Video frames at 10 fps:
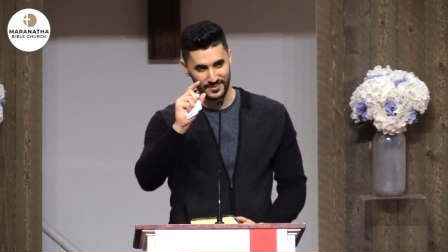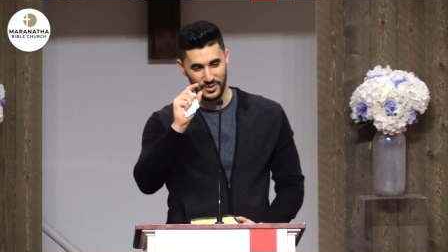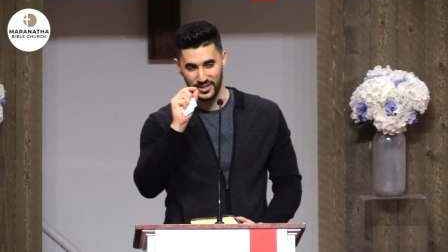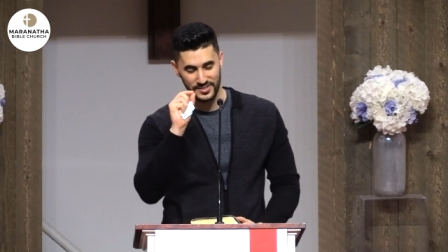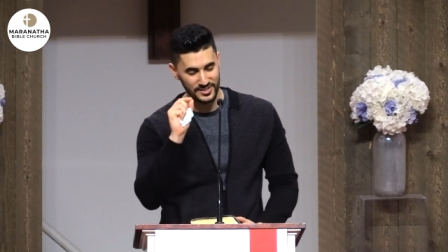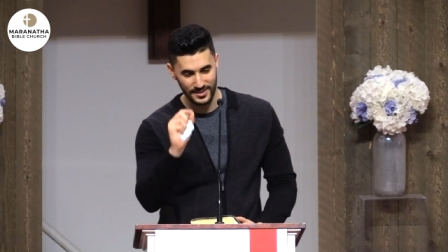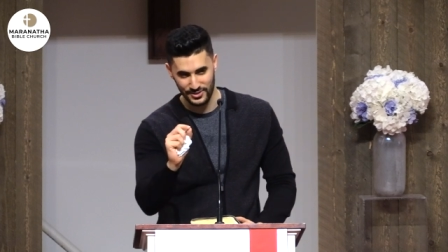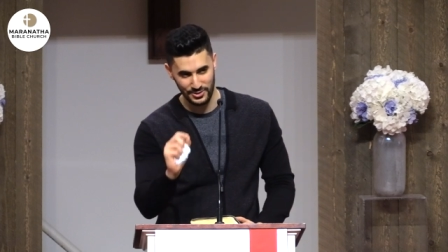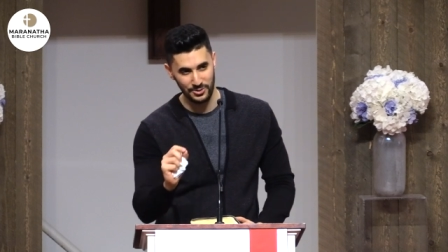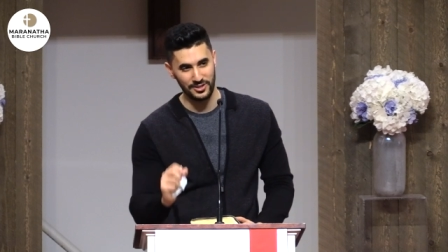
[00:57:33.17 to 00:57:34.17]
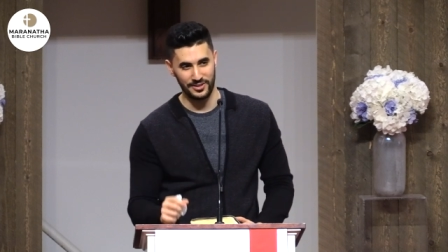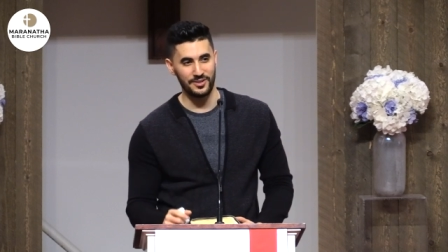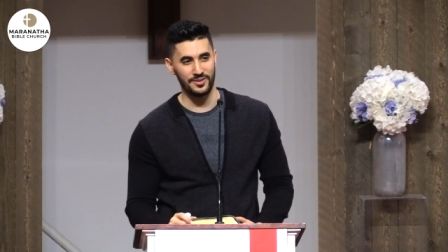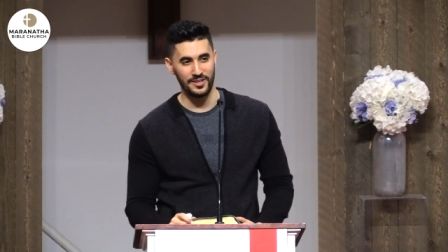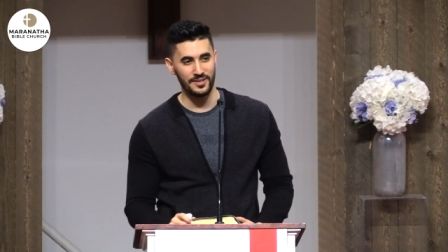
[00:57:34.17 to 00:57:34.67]
You're going to see it so
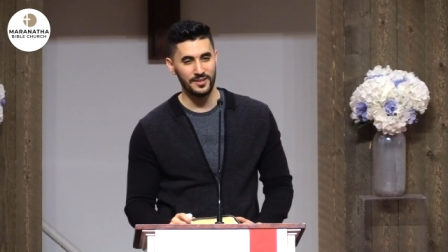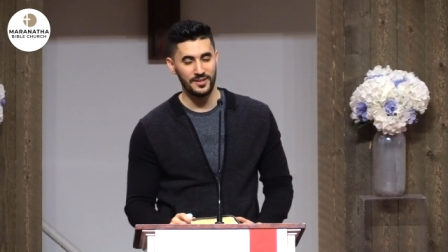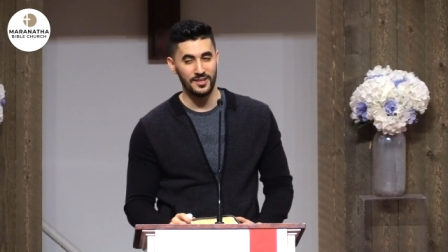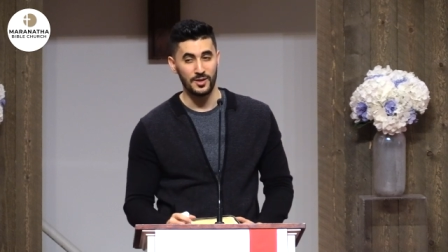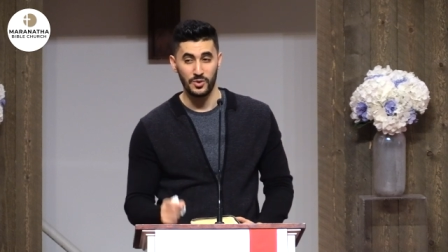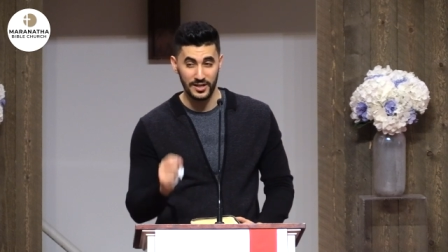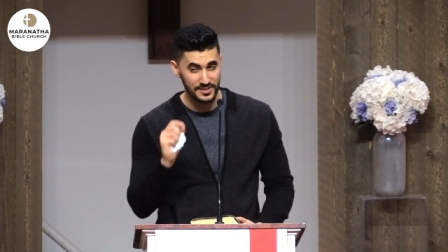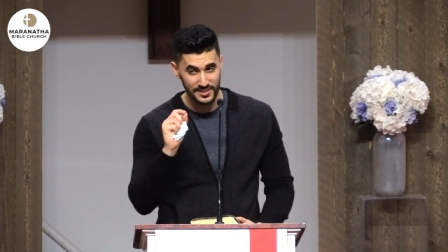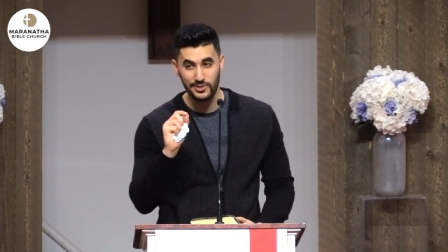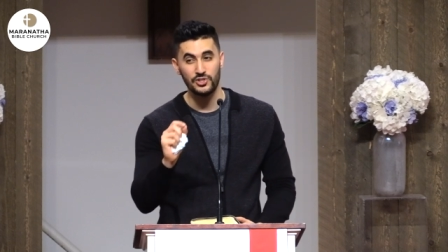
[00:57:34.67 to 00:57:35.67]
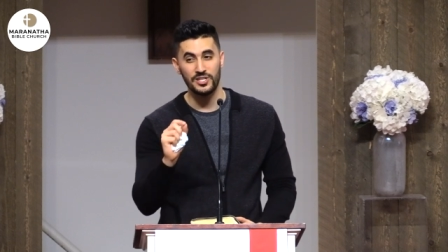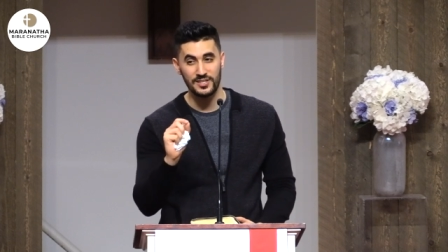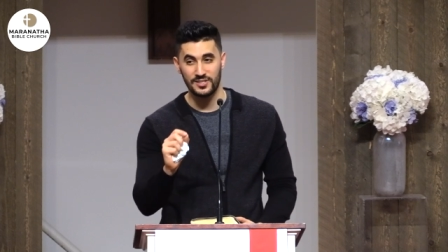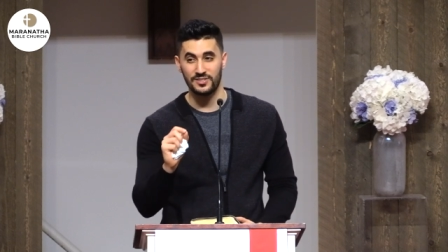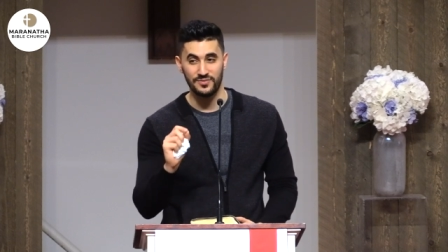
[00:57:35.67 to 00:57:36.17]
clearly, and we're going to see
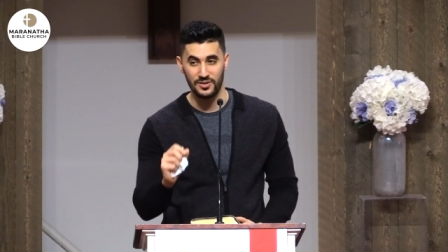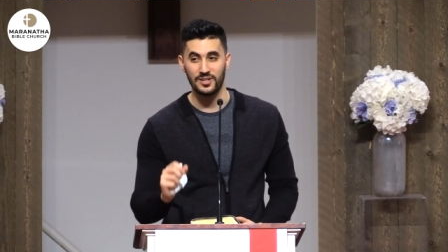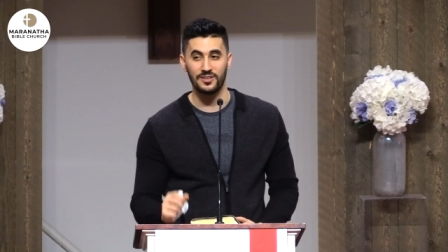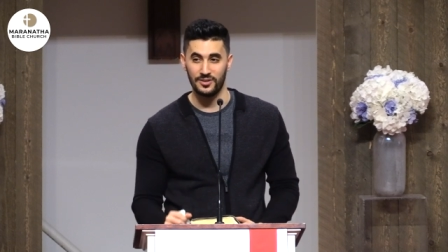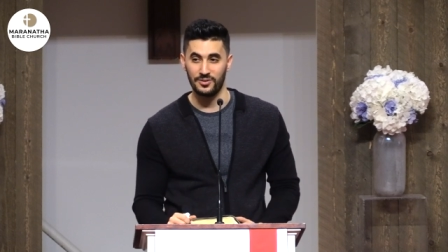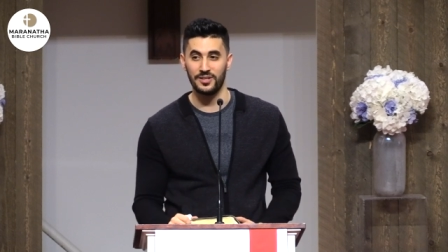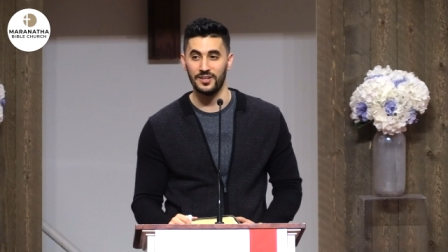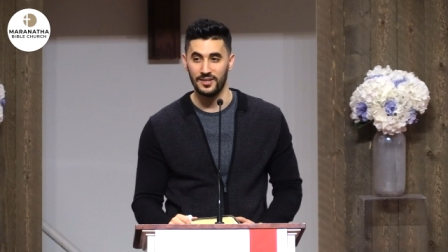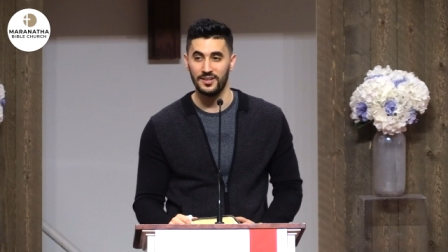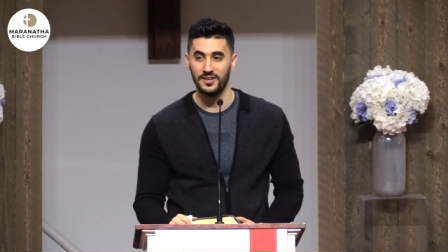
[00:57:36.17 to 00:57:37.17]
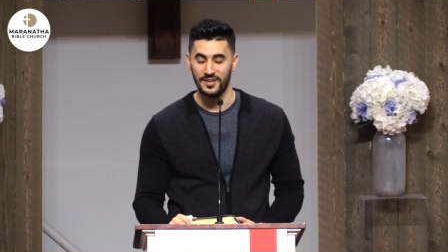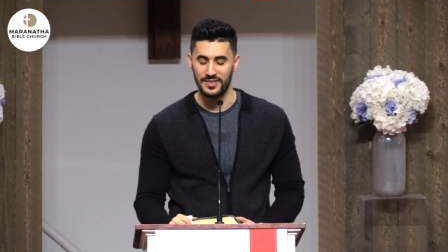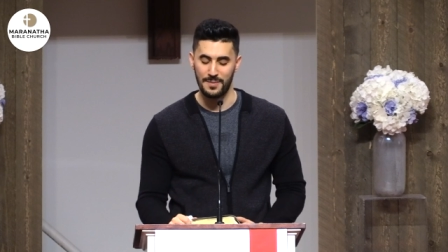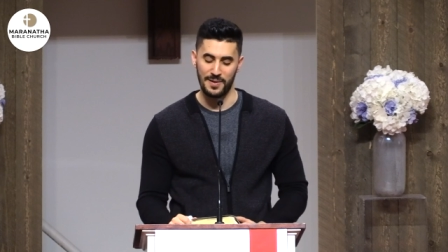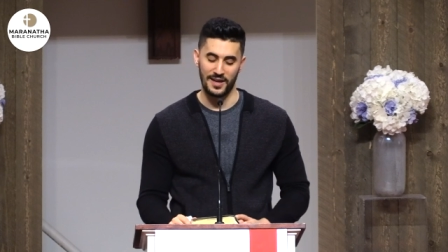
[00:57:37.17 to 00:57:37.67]
Jesus very clearly
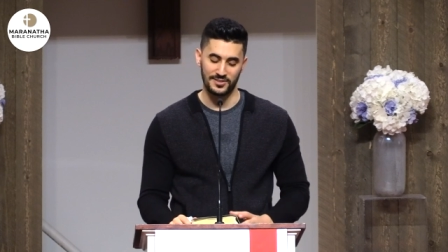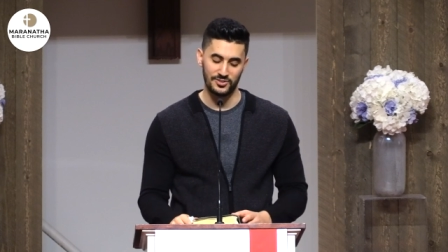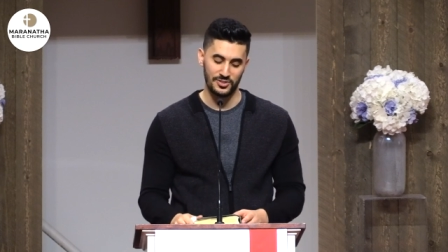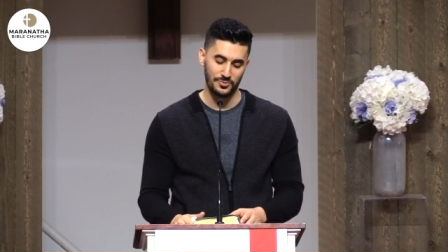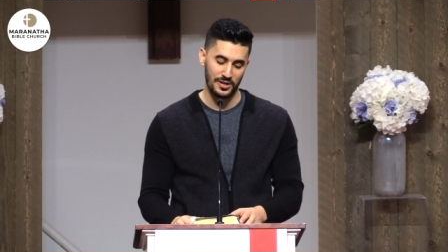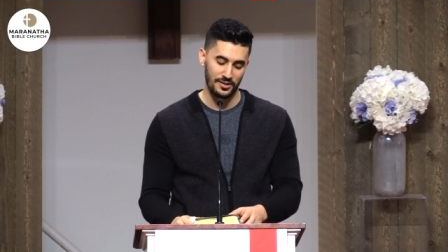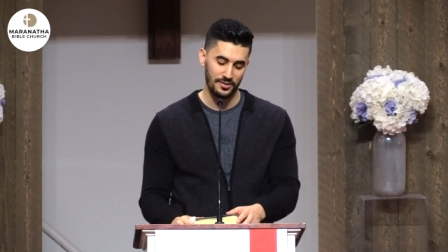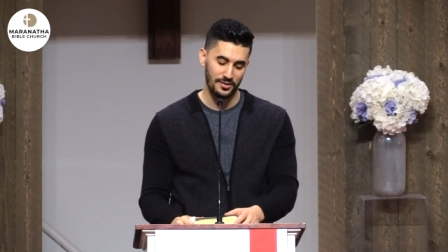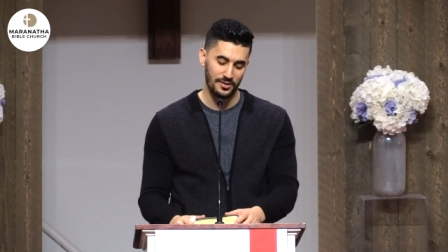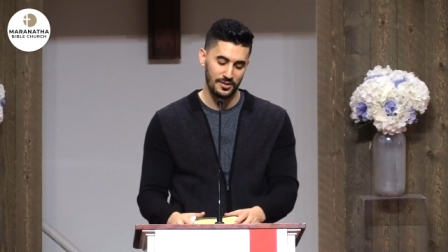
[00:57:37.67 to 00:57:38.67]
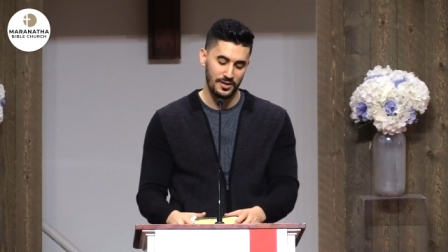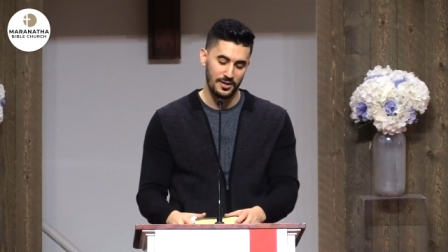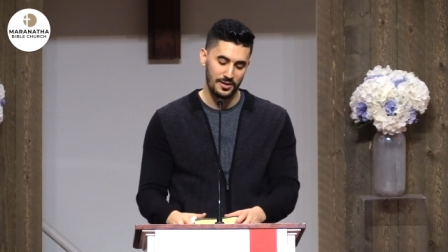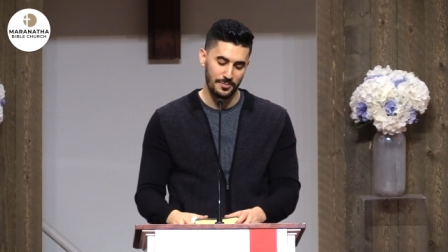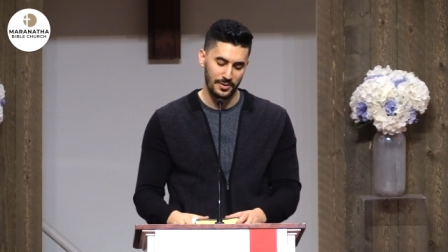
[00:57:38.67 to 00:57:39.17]
in that passage as well.
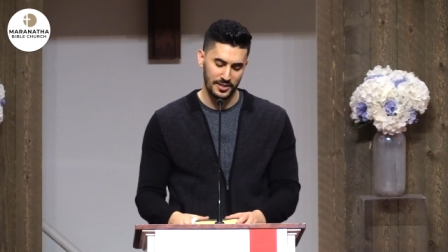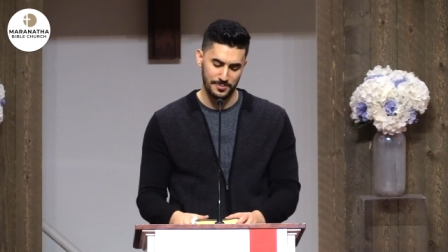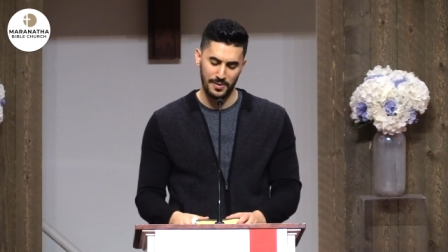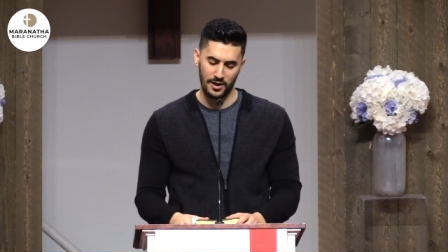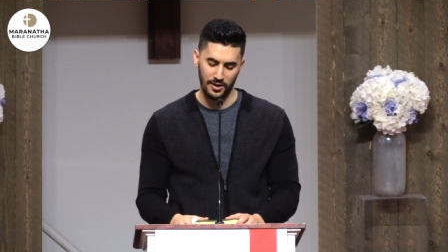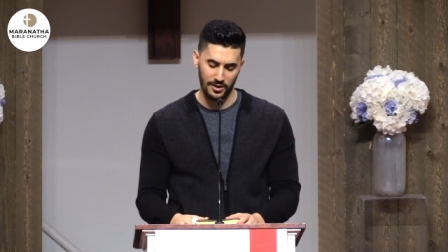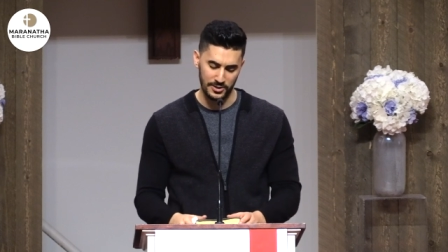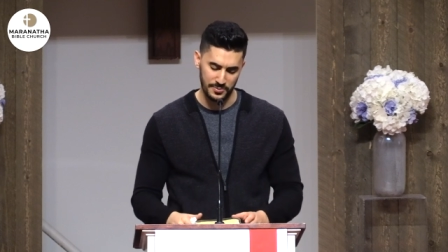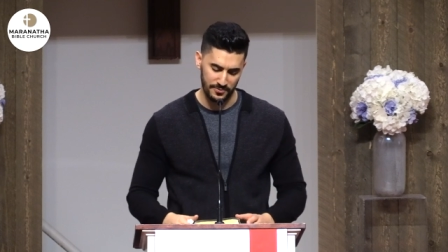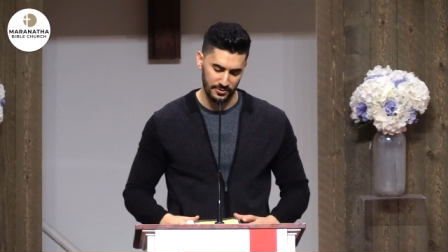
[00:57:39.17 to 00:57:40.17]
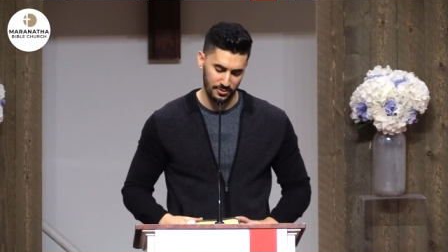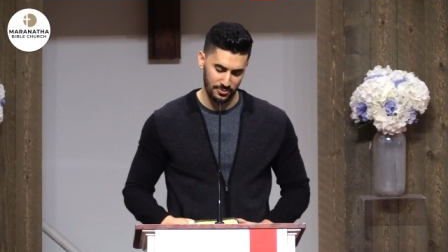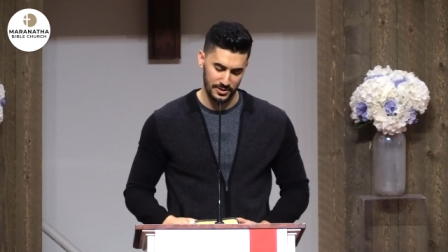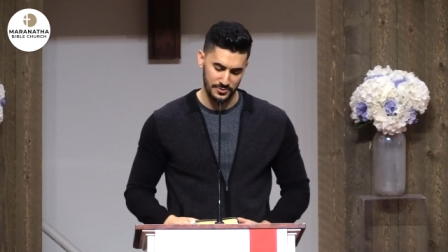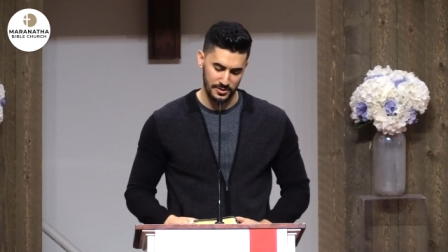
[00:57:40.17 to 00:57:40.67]
But let's bow our hearts before the
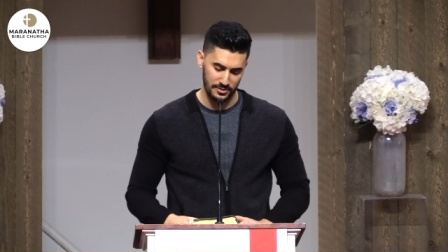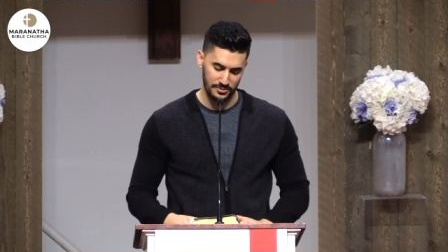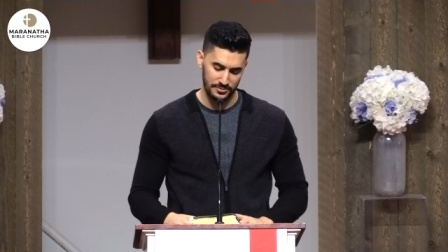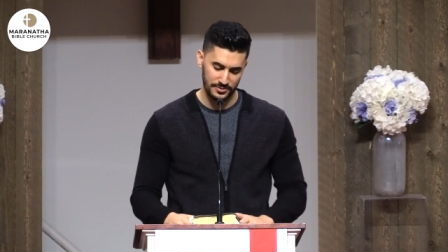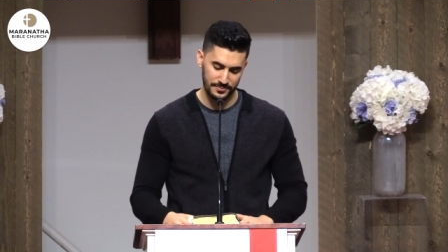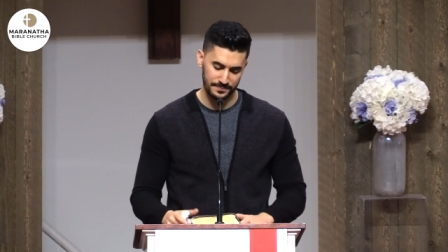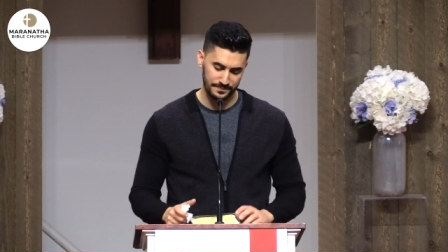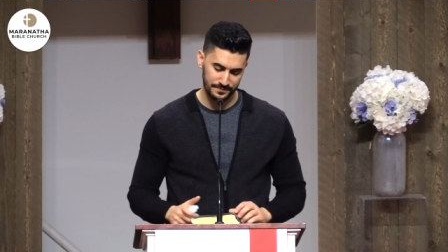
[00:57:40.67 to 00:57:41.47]
Lord as we close.